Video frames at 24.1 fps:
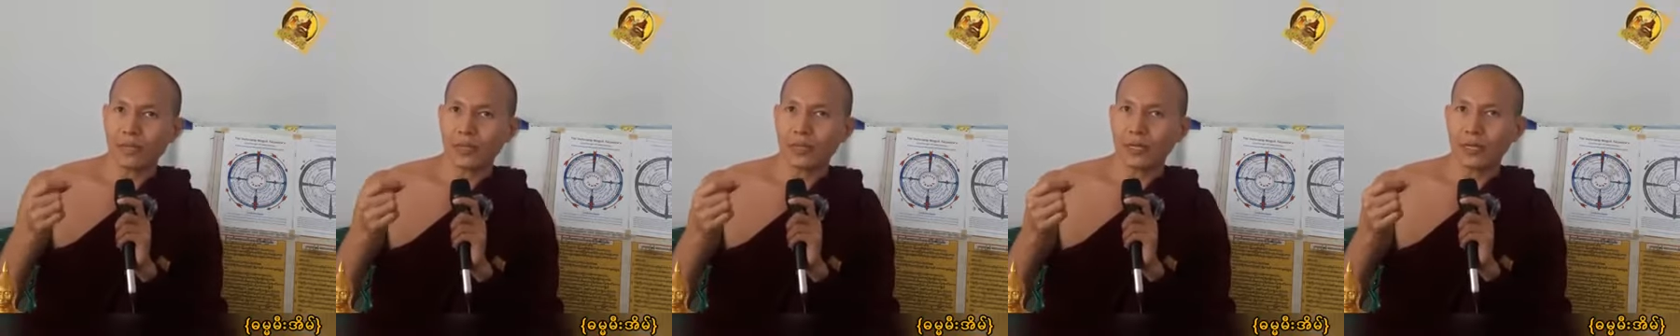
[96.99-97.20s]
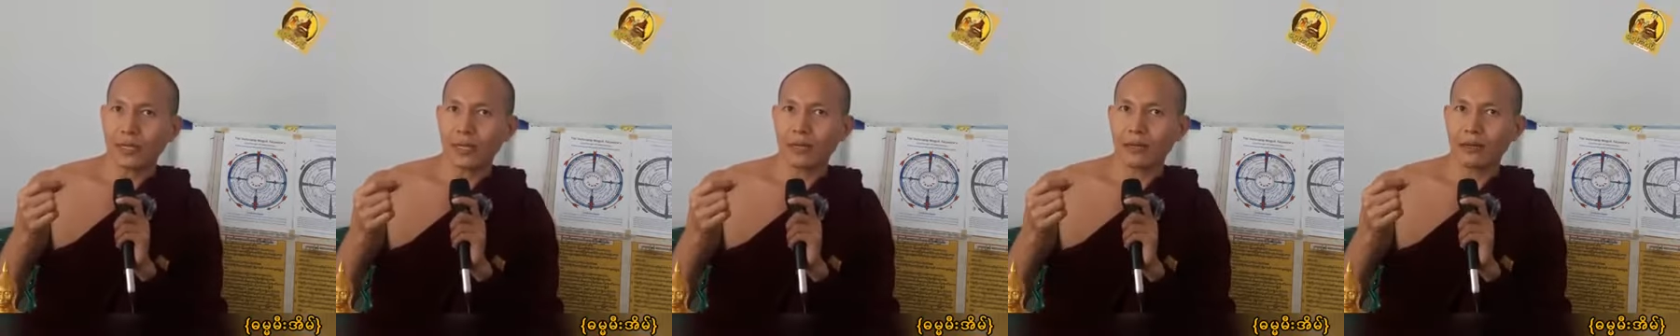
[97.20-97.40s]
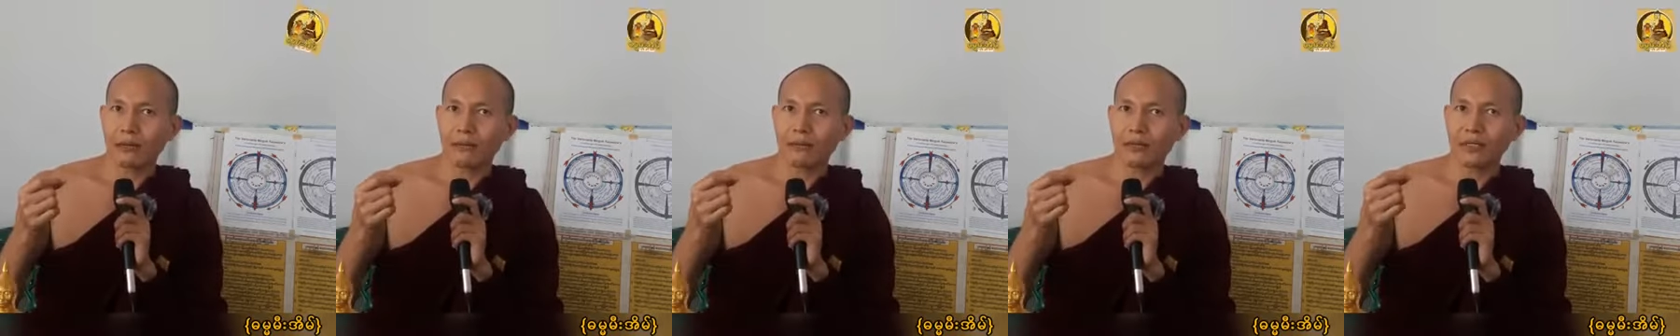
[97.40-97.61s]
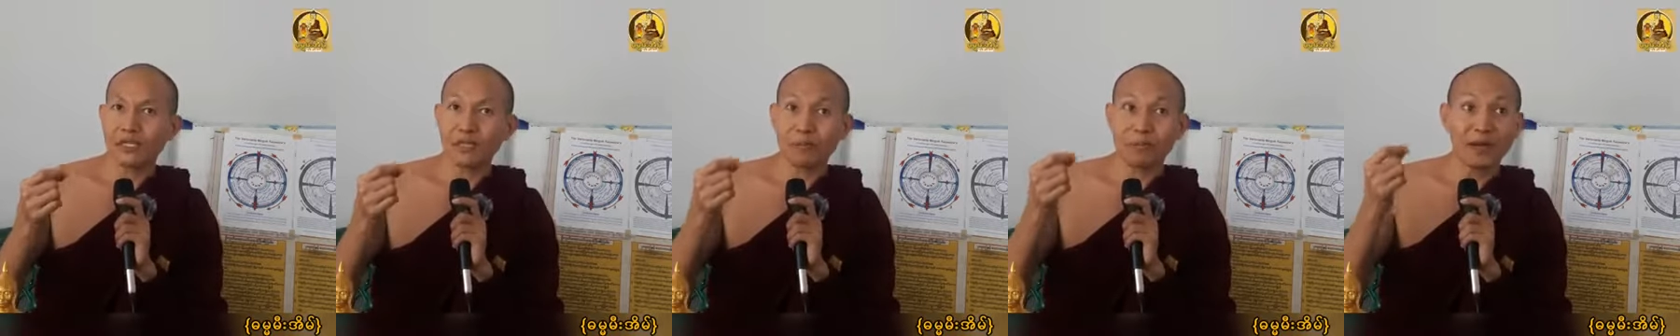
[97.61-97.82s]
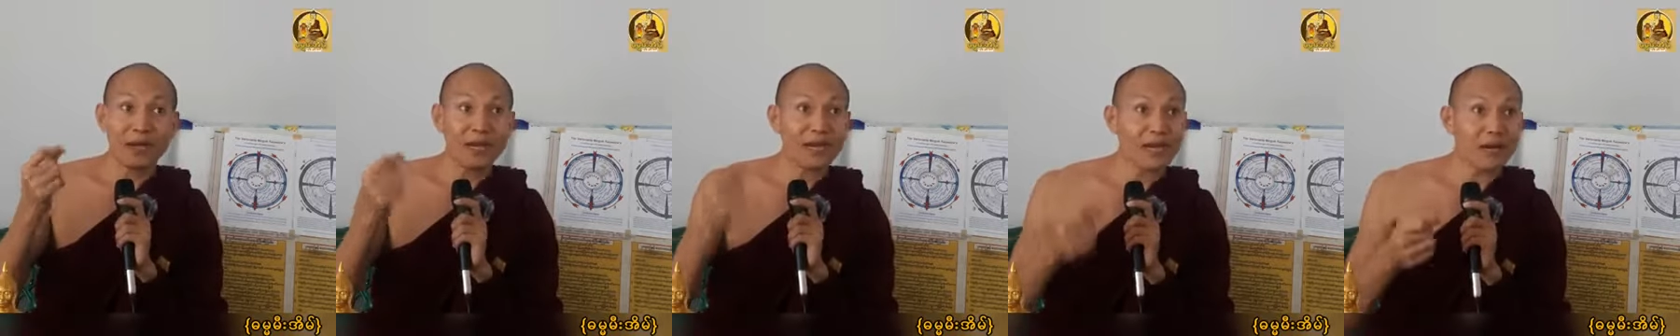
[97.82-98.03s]
the
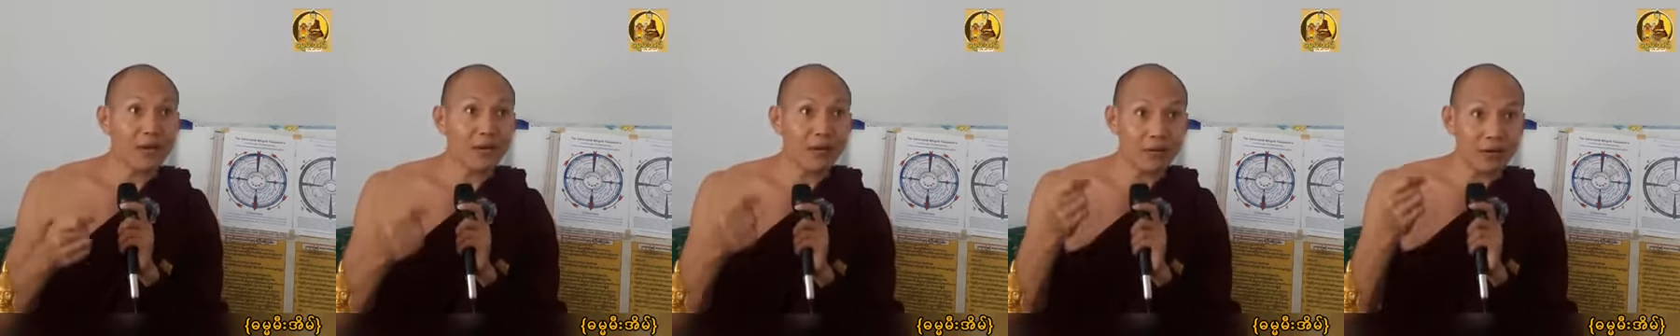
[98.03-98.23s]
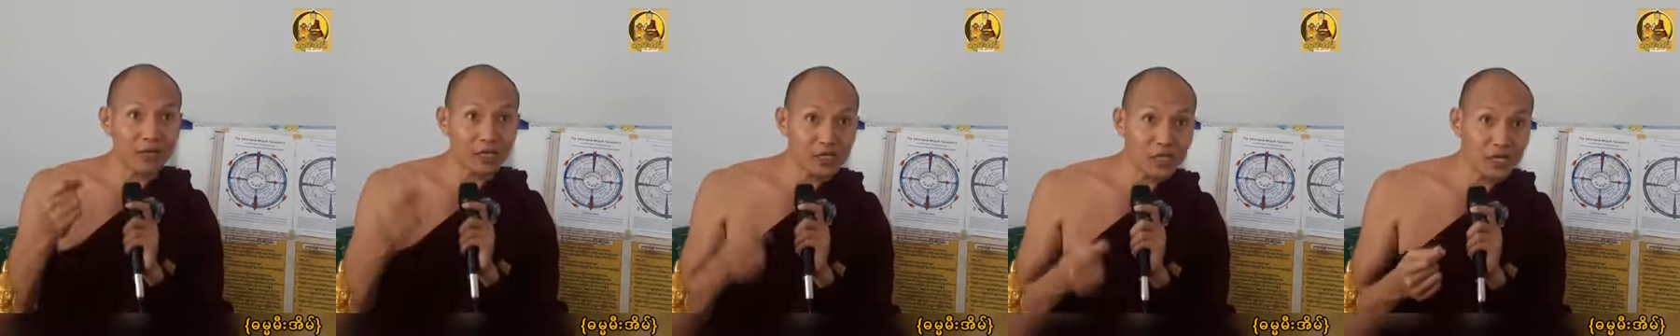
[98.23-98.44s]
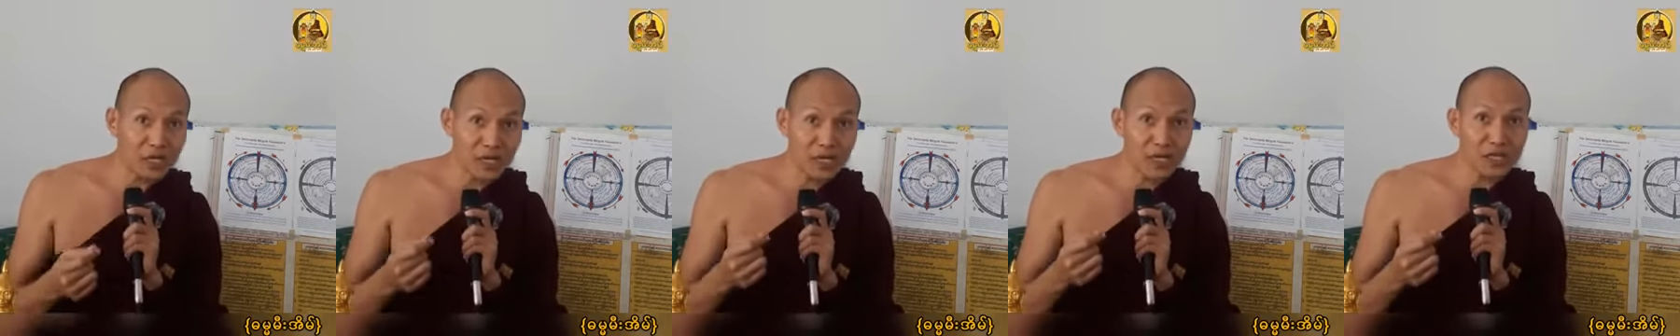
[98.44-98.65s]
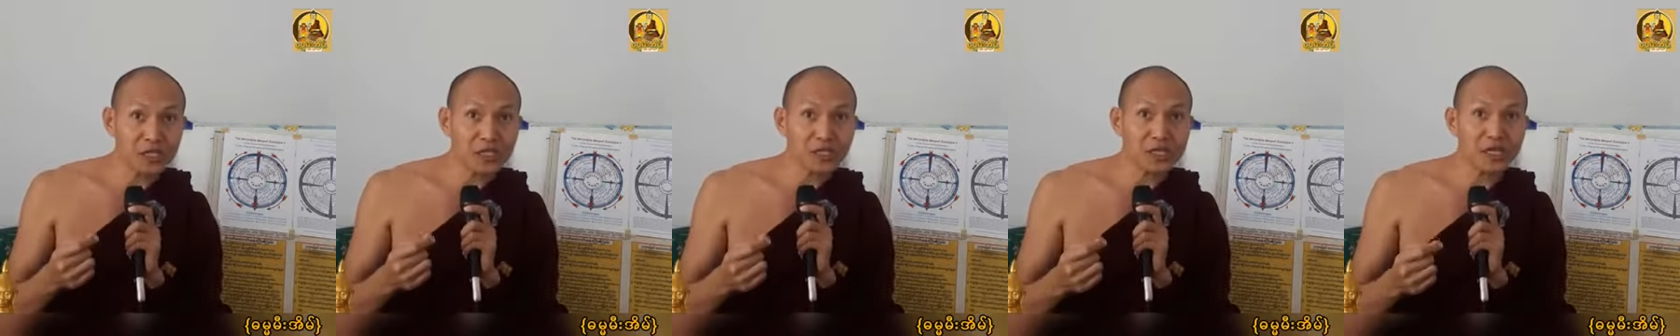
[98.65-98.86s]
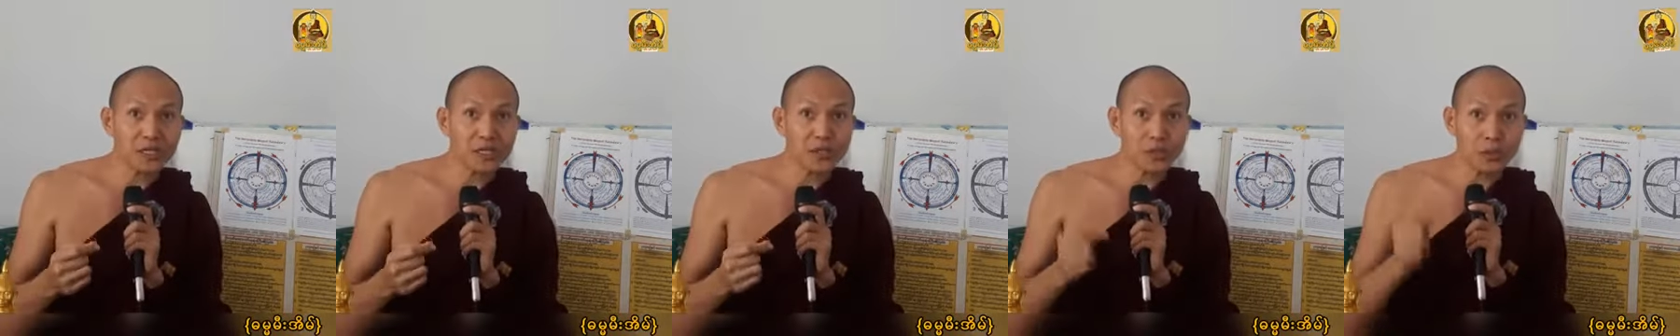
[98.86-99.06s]
dependent
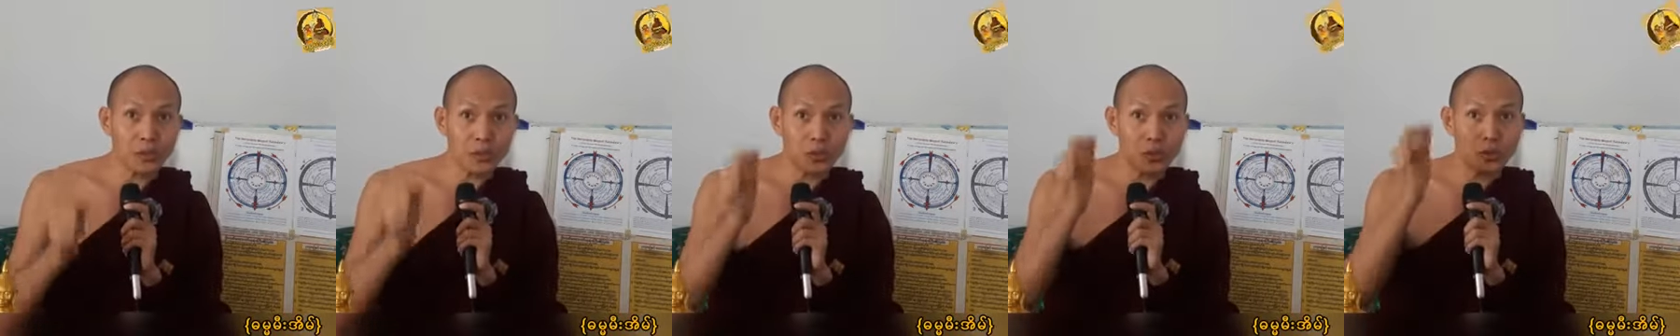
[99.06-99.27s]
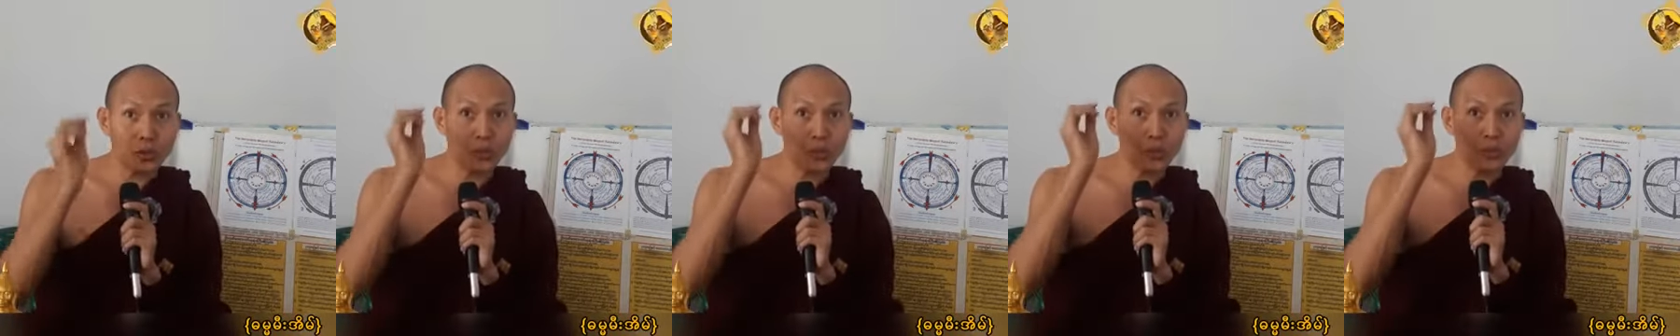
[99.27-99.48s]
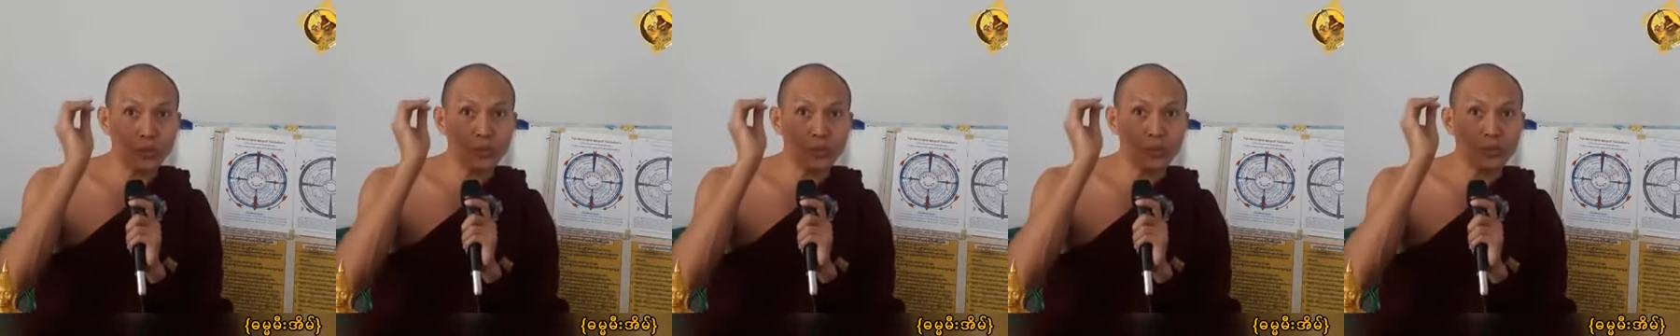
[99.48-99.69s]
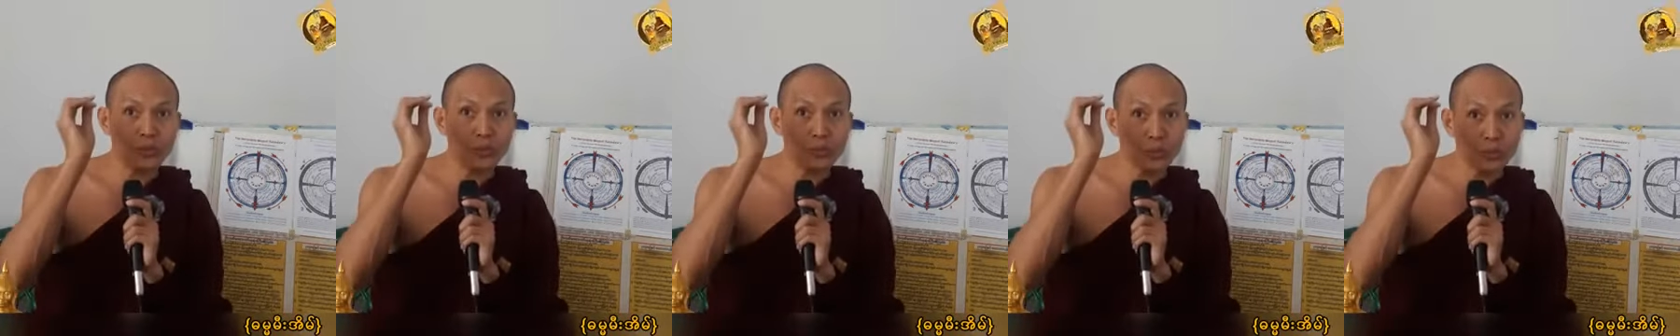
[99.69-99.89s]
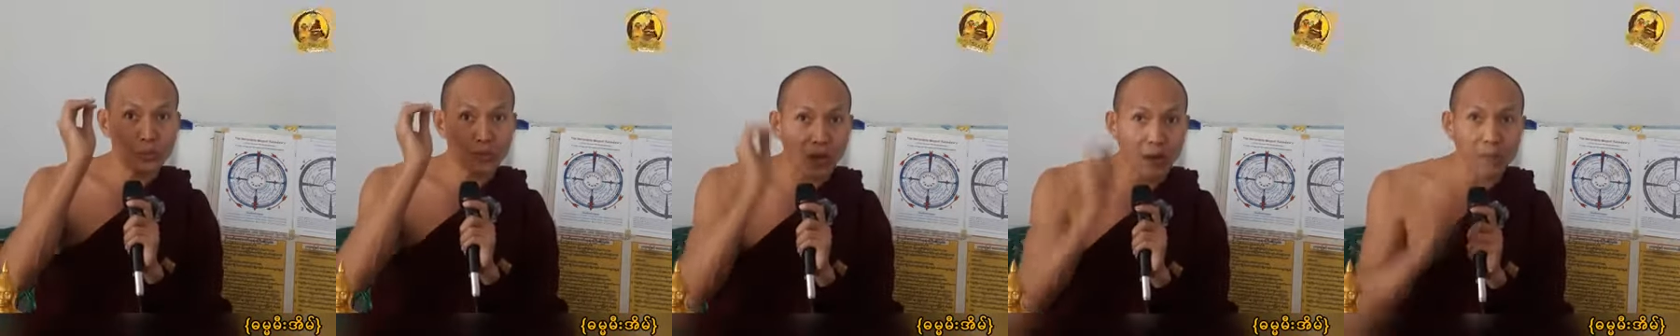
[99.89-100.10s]
origination to
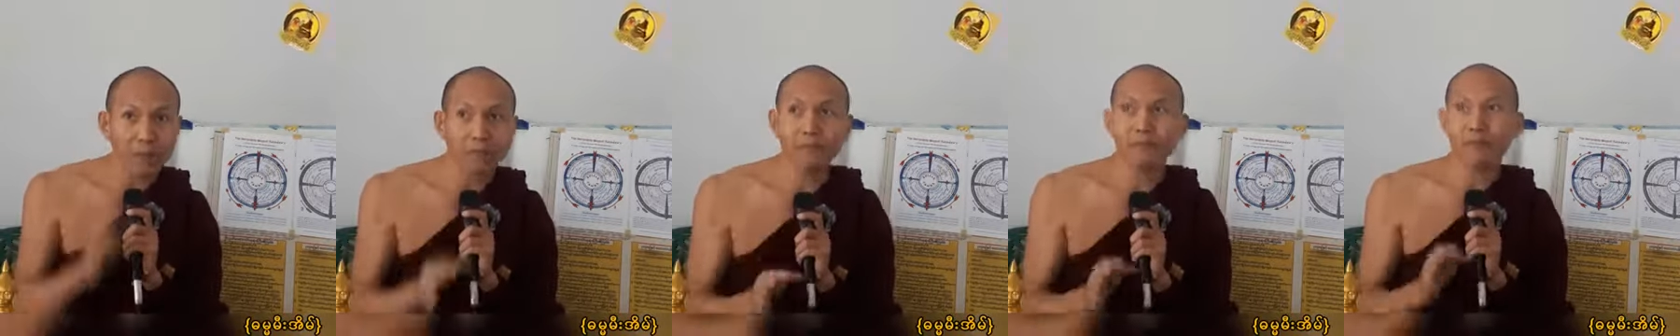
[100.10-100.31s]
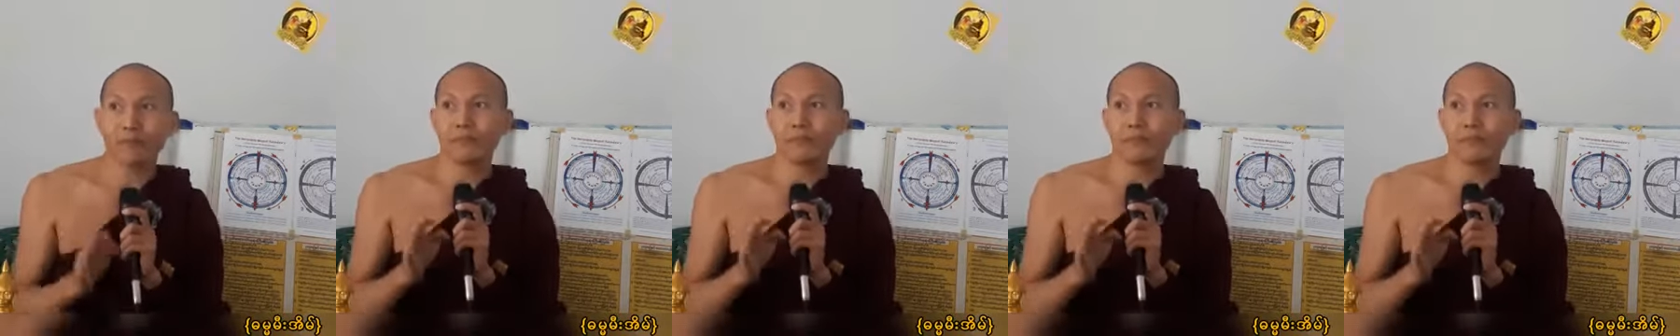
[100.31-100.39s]
stop